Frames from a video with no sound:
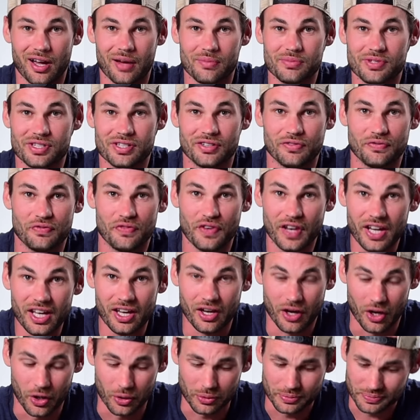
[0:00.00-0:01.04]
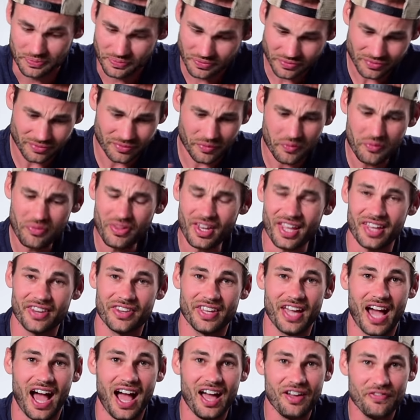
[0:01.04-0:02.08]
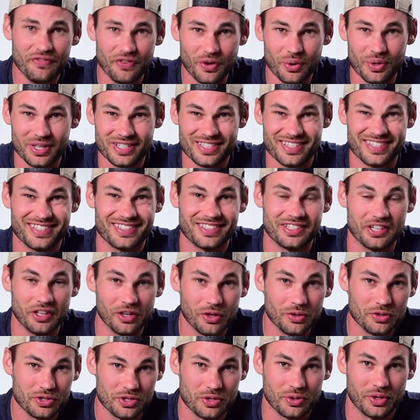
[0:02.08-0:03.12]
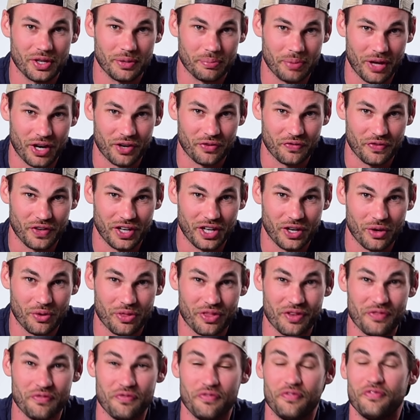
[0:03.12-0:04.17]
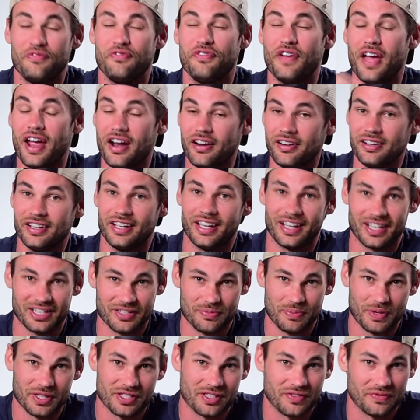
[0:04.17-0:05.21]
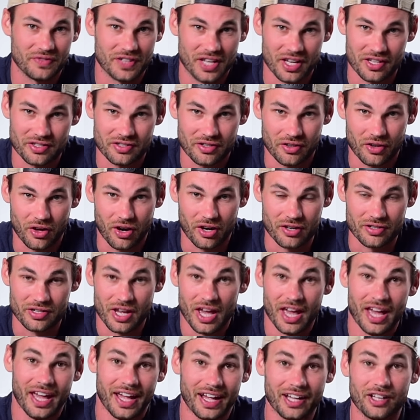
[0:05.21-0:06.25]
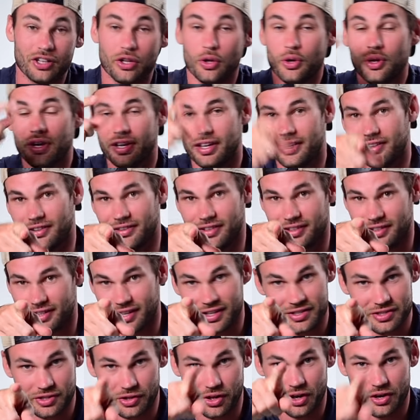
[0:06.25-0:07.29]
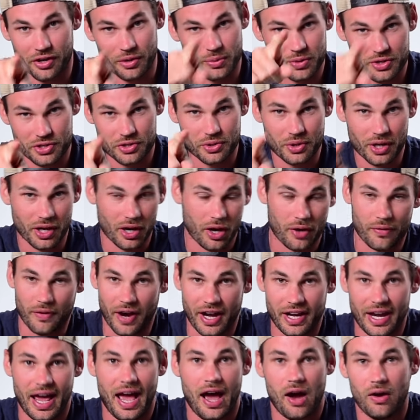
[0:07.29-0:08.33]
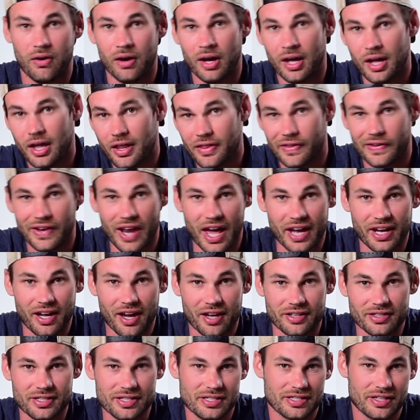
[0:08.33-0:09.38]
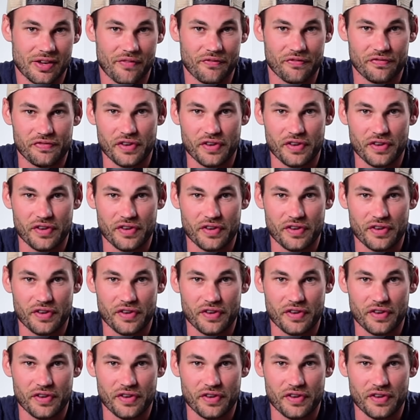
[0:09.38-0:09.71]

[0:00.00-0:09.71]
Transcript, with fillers: comes to video, the iPhone is still shooting better video than very expensive D S L Rs, including the D S L R that we're shooting on right now, the Nikon D seven